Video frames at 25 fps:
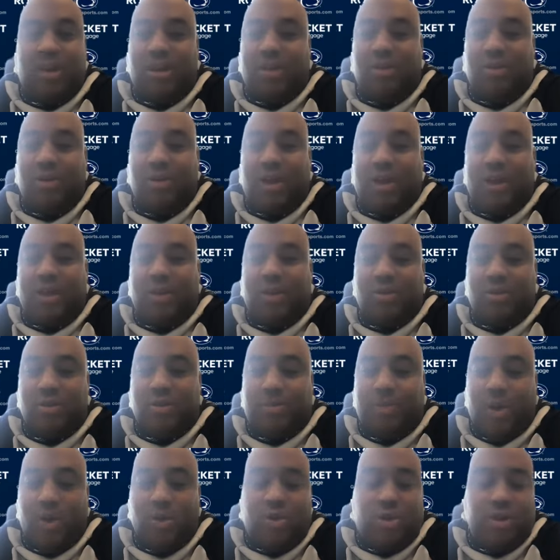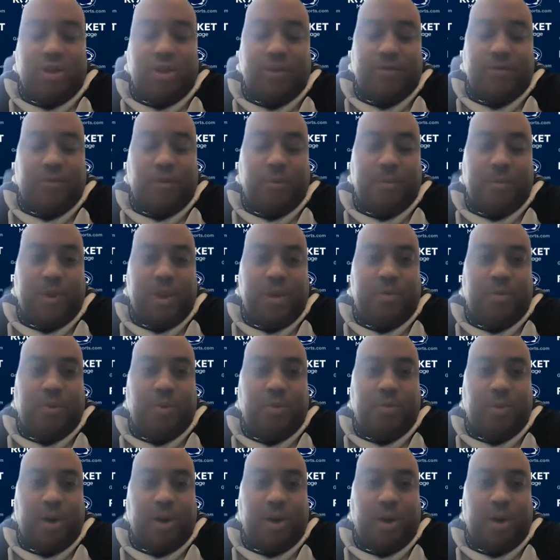You know, like there's a bunch of different people,